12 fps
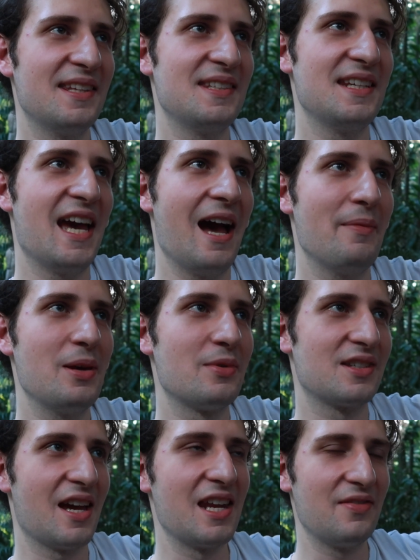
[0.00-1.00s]
S T Abby
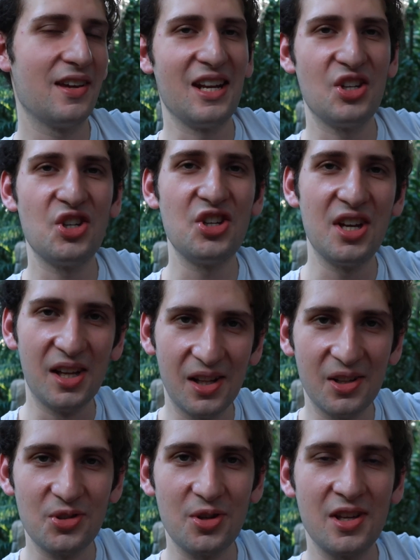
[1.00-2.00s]
was kind of gonna
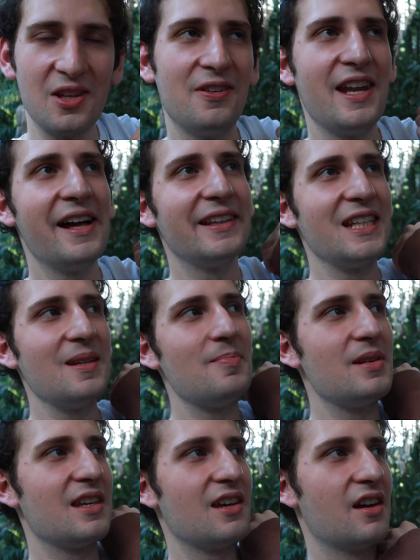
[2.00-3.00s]
chill during the finale
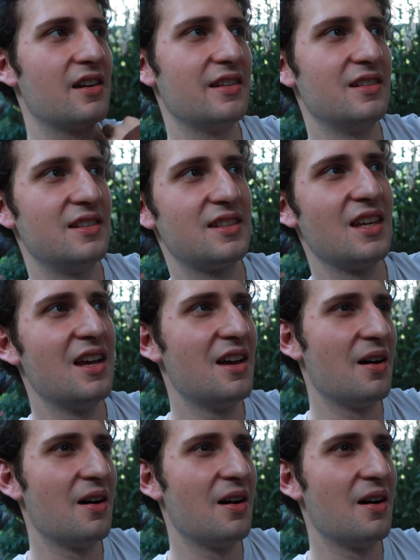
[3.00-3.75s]
because,